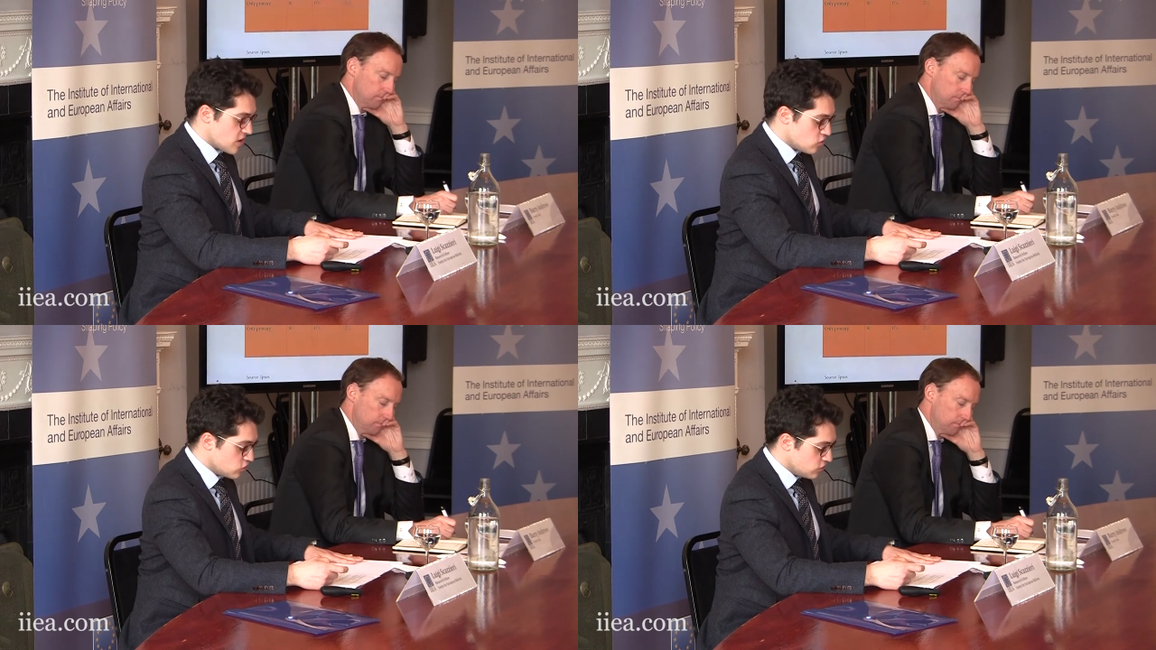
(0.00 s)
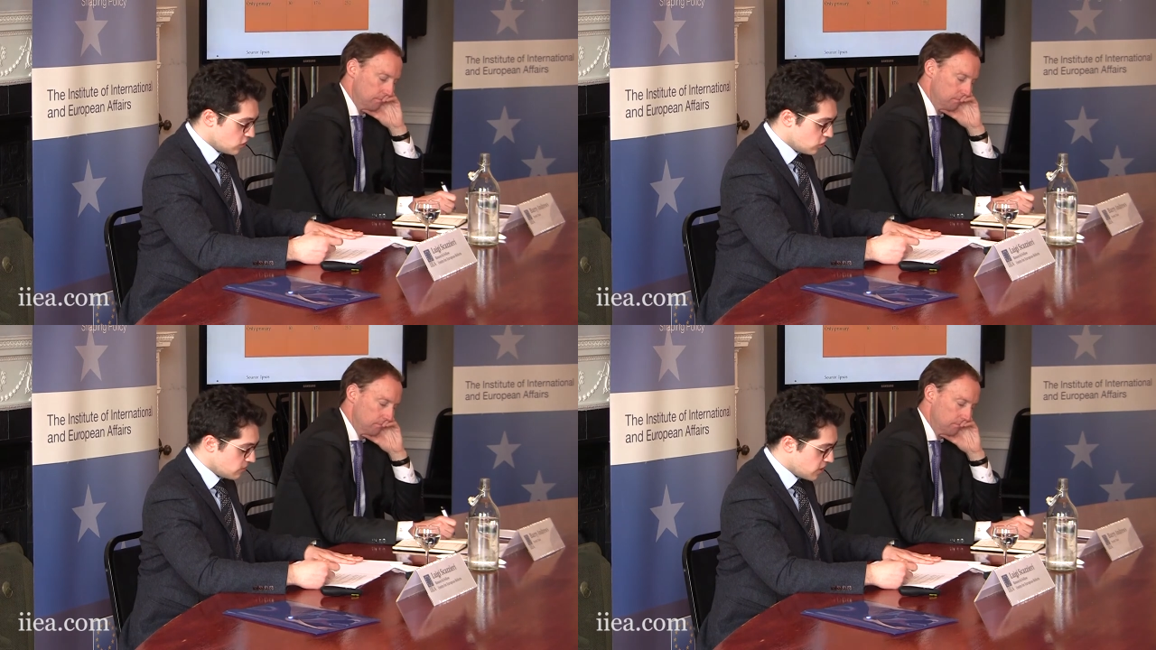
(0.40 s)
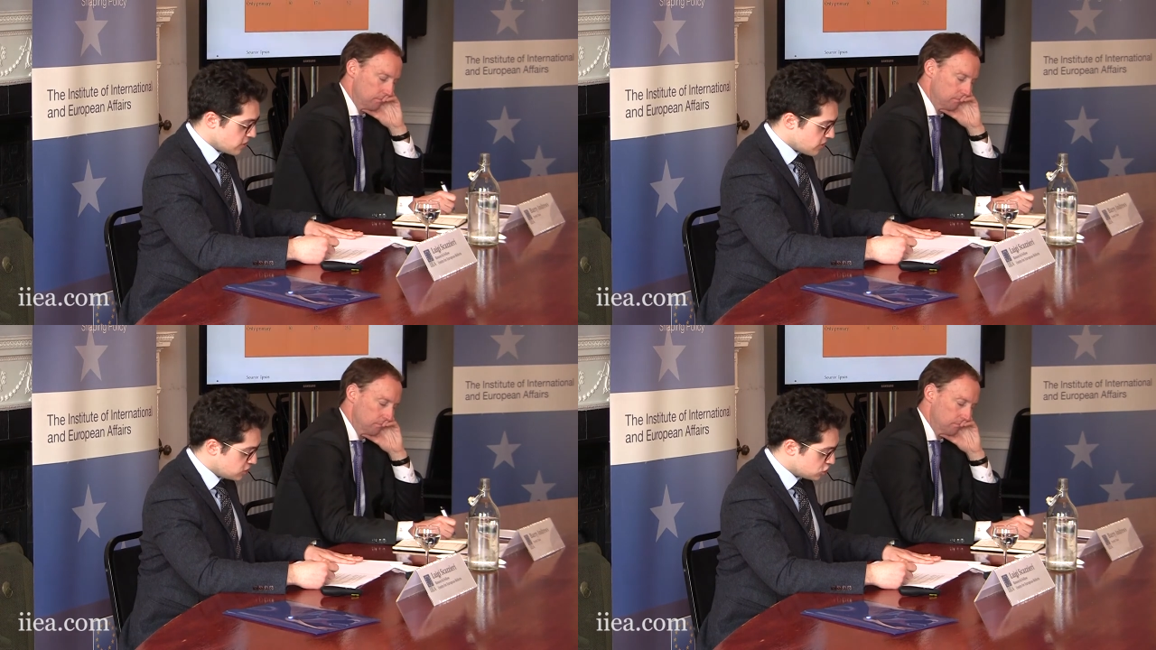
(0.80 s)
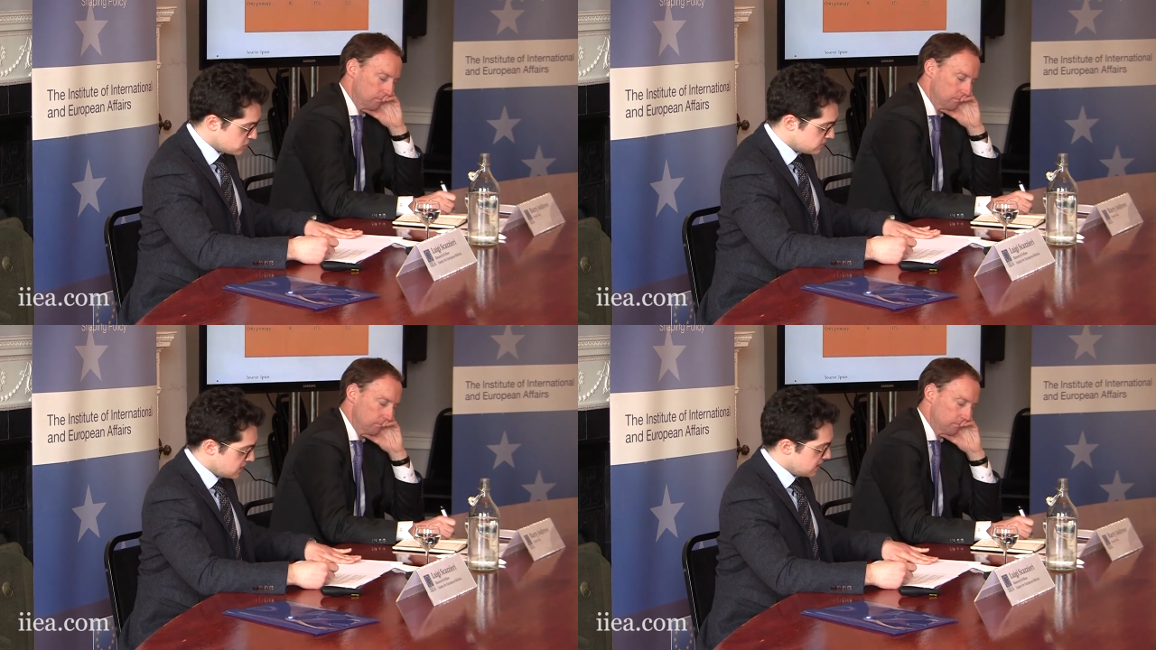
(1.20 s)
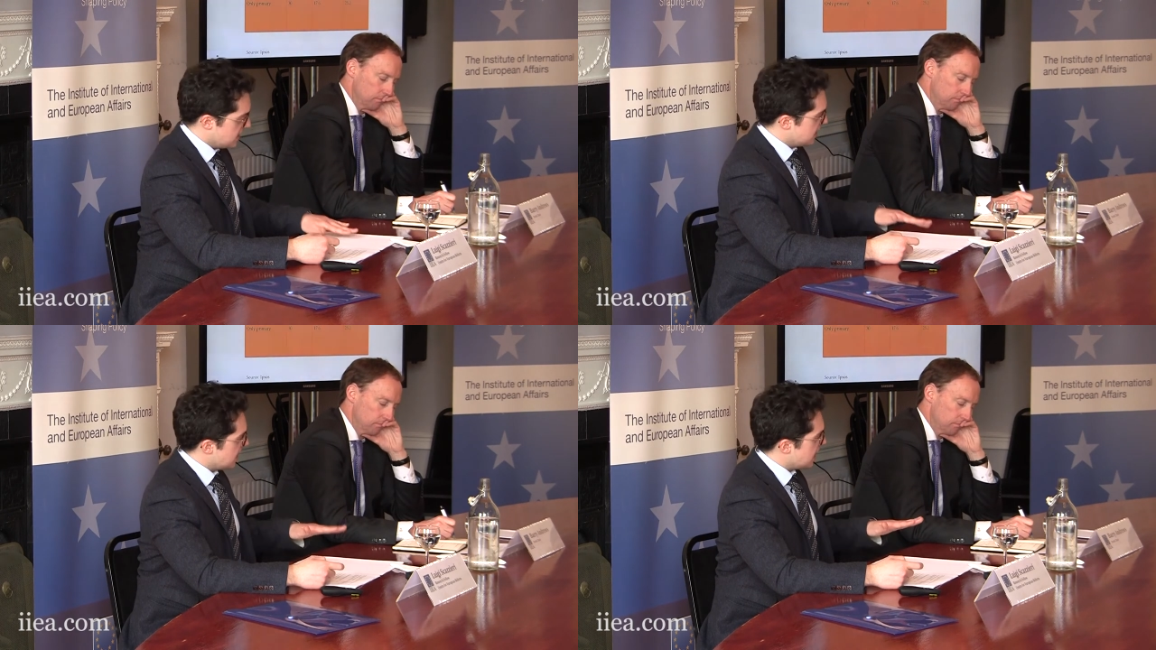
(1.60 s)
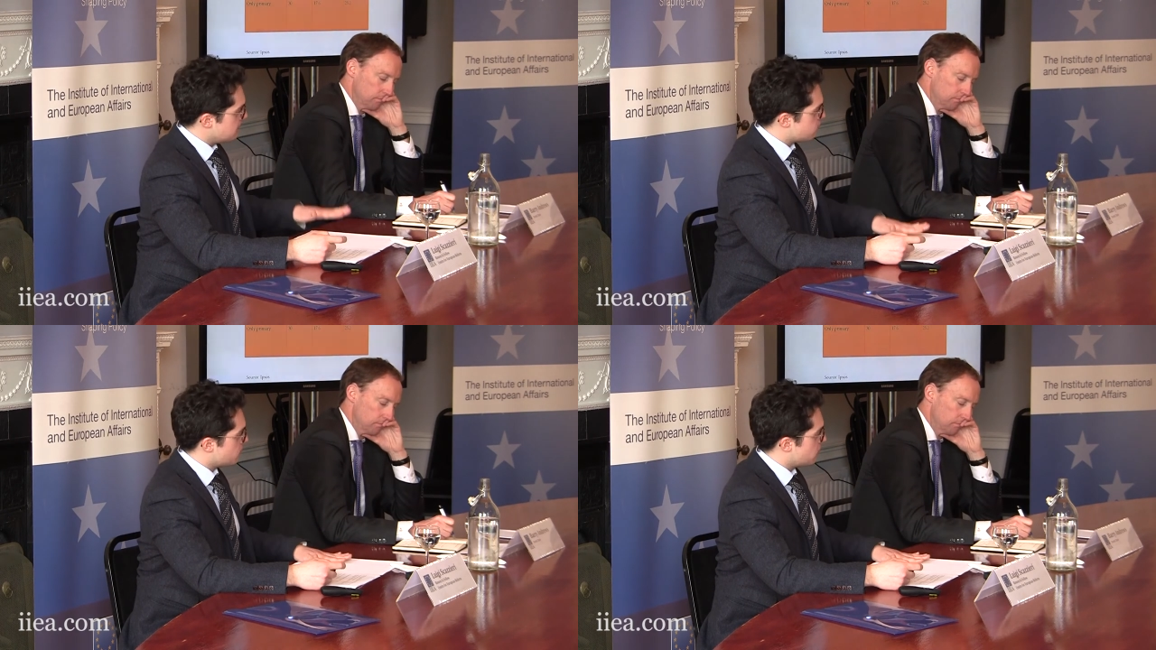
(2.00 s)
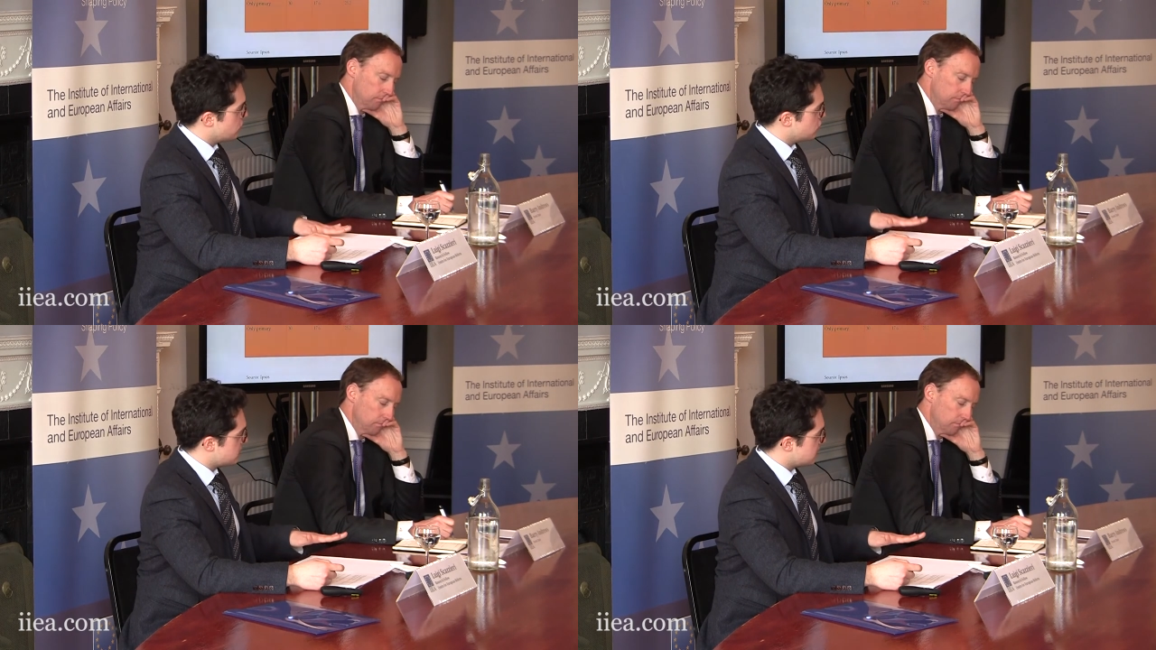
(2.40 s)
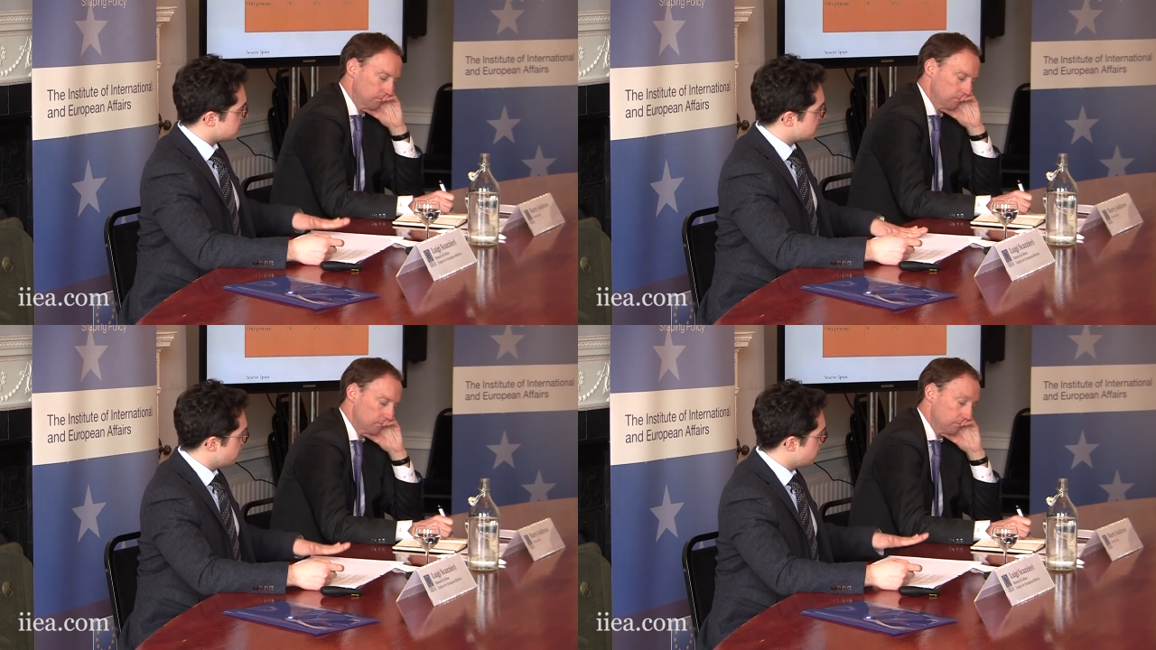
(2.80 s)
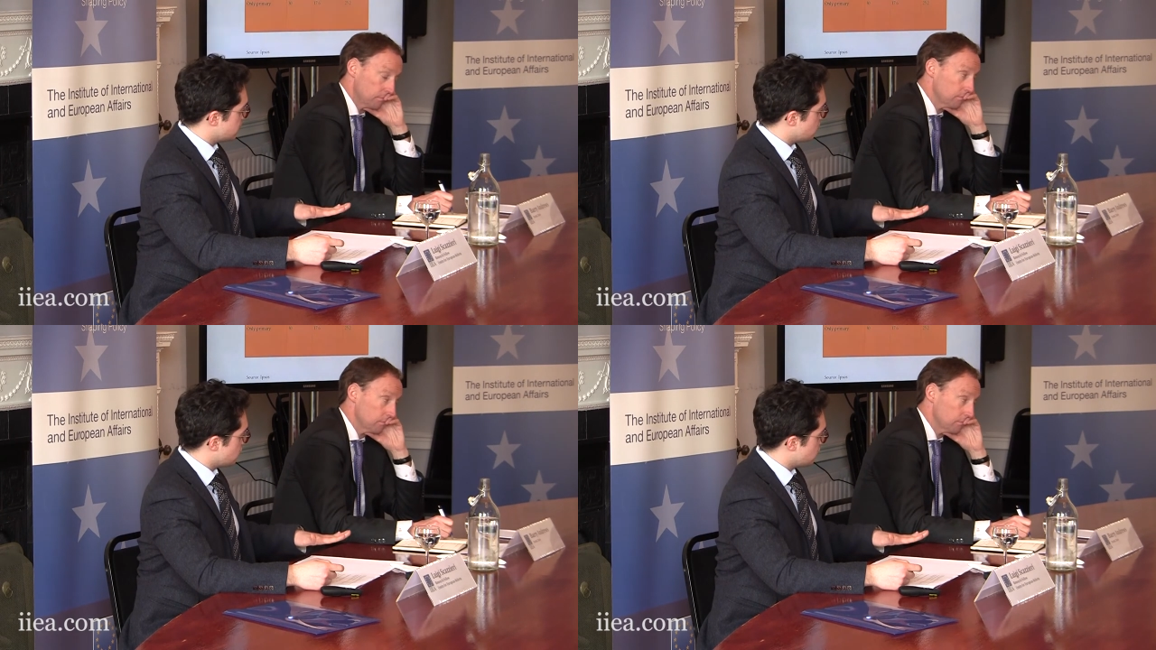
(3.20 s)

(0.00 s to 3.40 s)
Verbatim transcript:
Speaker 1: record on migration, and it proposed a series